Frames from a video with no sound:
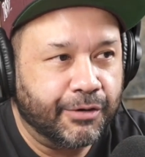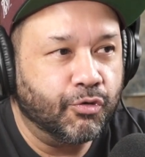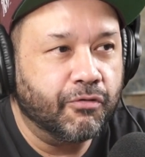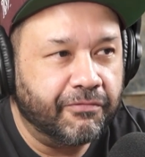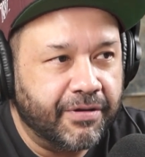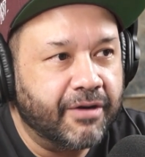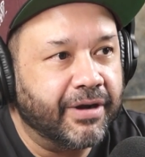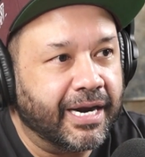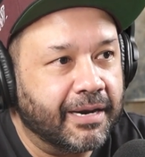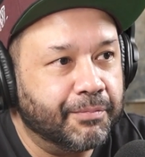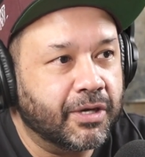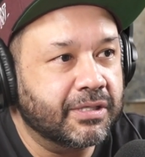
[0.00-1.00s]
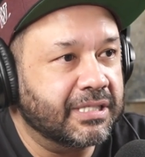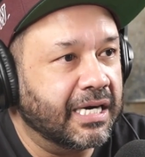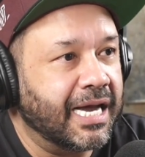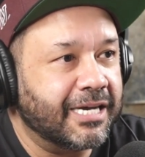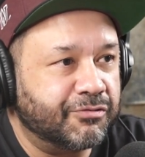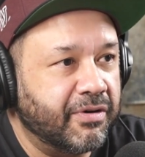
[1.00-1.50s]
They're all fearing,
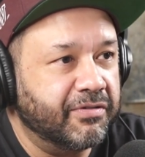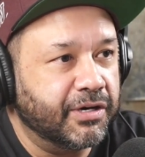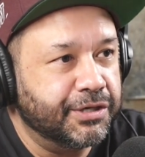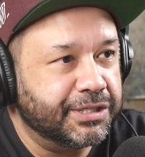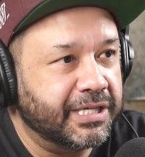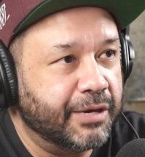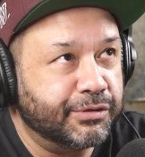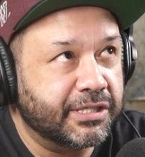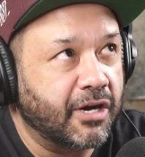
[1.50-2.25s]
because the last revolution,